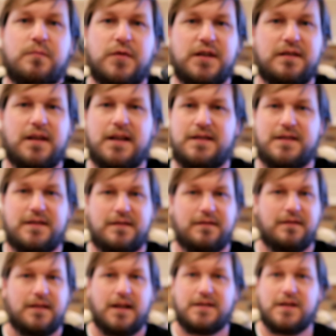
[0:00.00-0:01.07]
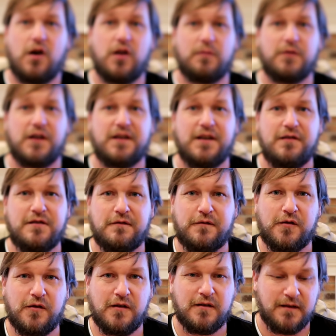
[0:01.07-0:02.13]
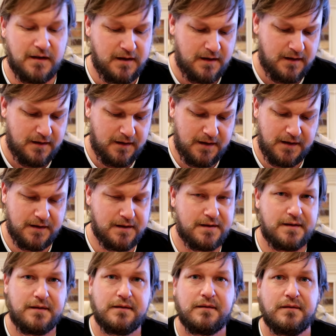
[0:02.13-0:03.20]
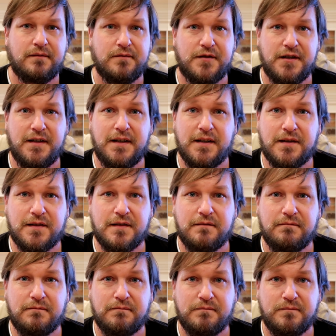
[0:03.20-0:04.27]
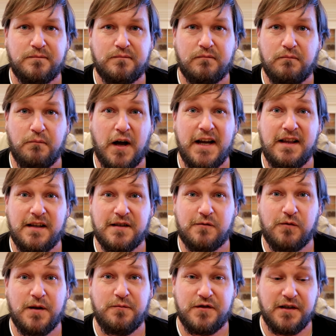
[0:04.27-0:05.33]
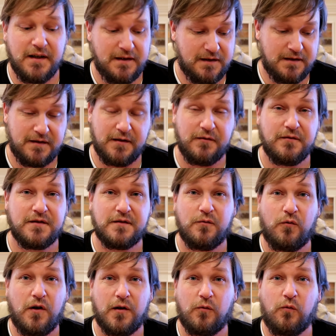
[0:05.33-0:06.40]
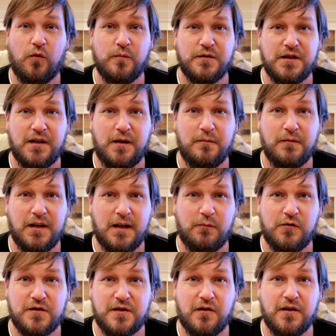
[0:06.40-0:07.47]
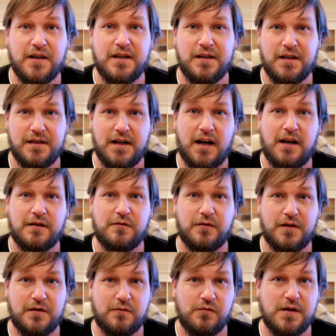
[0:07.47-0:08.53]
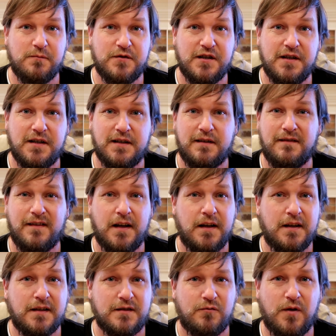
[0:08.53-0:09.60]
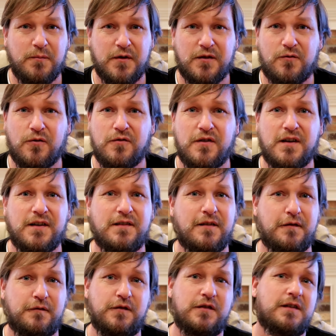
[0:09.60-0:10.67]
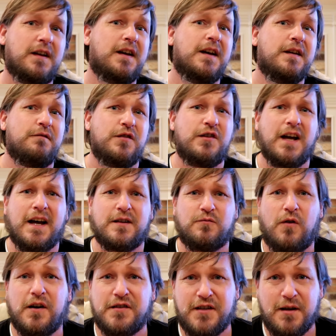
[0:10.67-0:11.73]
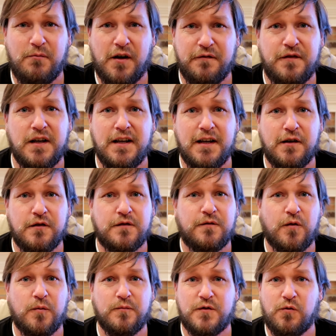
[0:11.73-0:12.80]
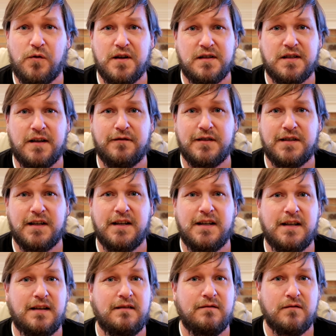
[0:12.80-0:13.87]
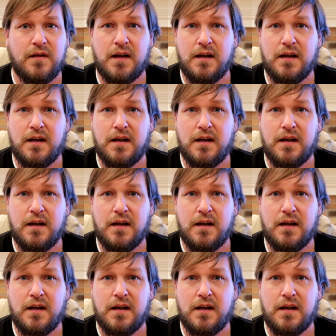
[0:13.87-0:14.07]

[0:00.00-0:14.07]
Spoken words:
But that's all I'm going to use it for, is jigs, mainly swim jigs. As soon as the water warms up, and I'm going to start hitting the docks with the swim jig, swimming it through there. If you guys watched any of my videos from 2017,